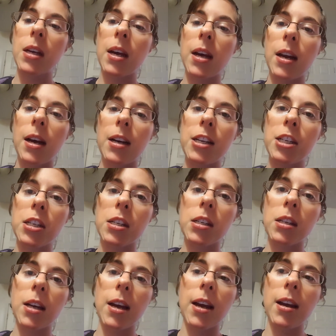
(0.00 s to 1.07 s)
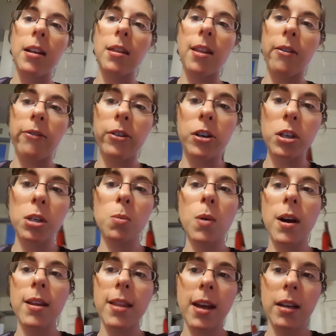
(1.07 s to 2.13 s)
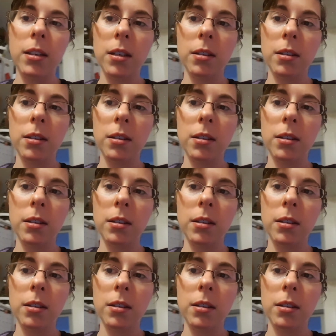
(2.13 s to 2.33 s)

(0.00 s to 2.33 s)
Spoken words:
and I just ate the first one that